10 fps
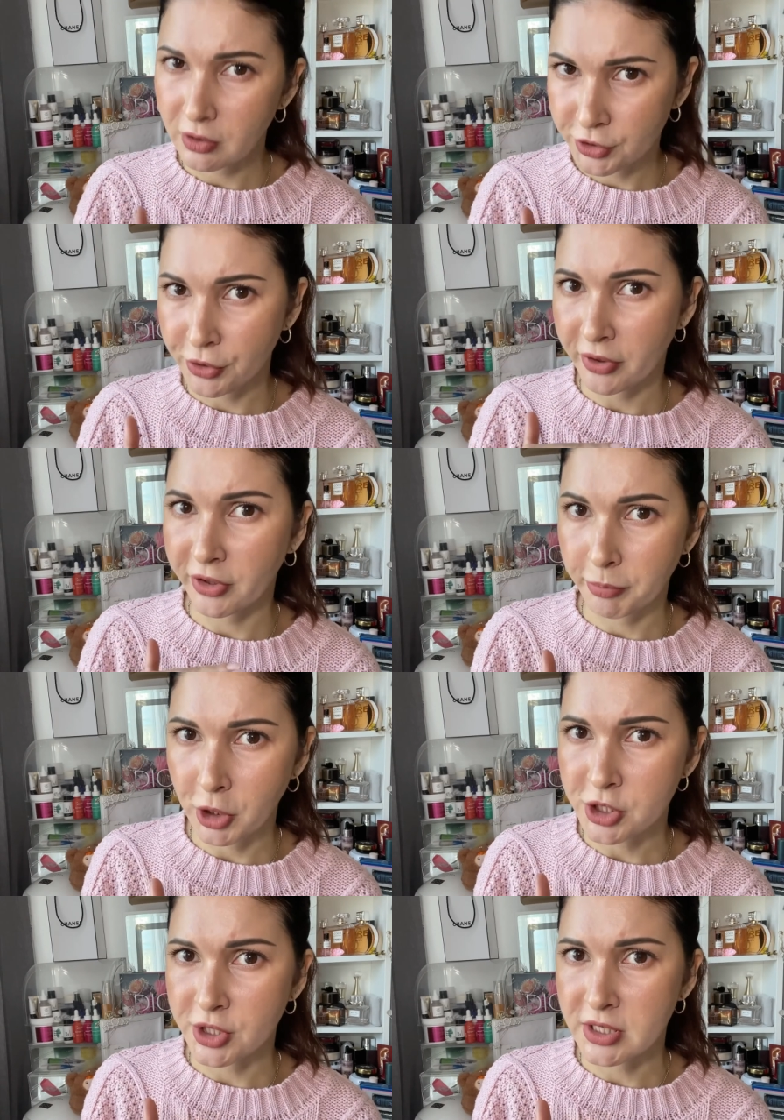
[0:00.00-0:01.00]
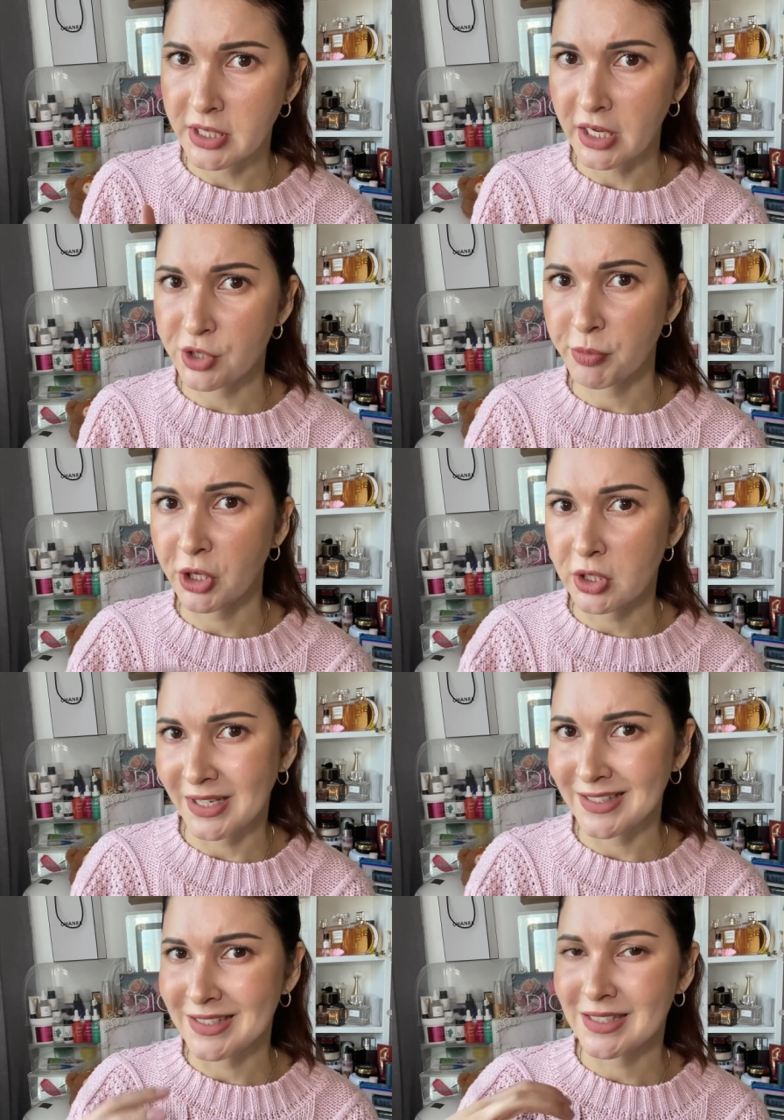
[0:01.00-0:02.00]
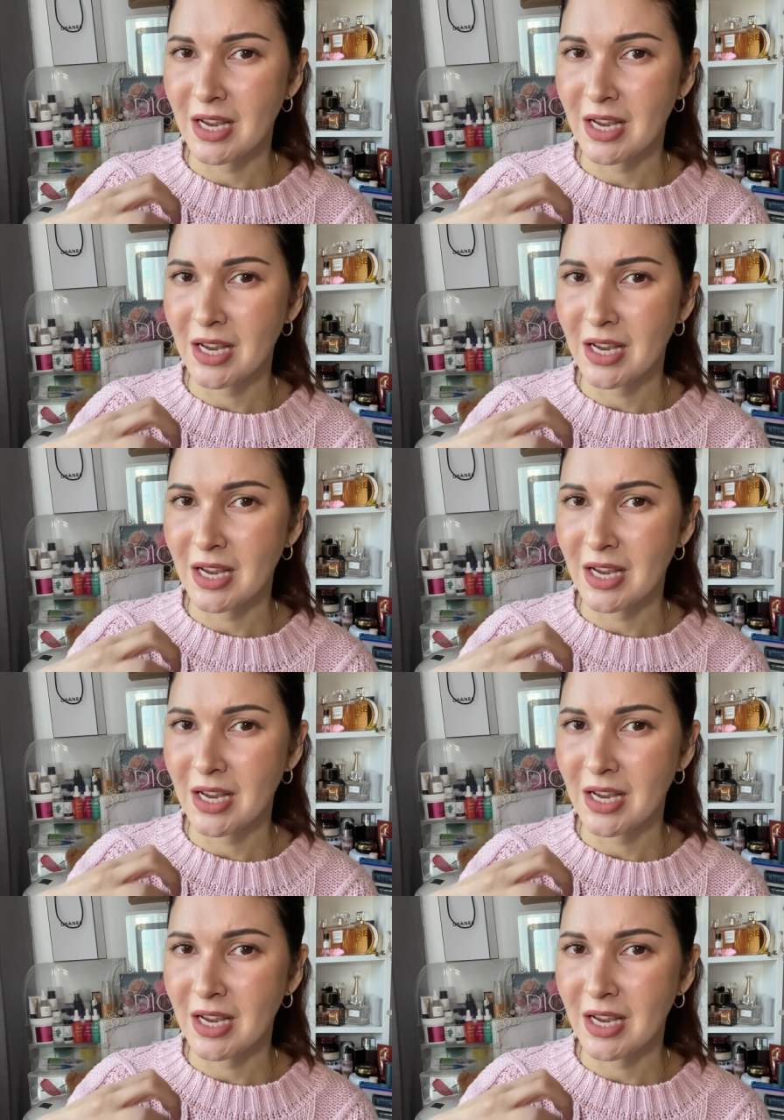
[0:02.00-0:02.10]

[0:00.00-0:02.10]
during the purging stage, because it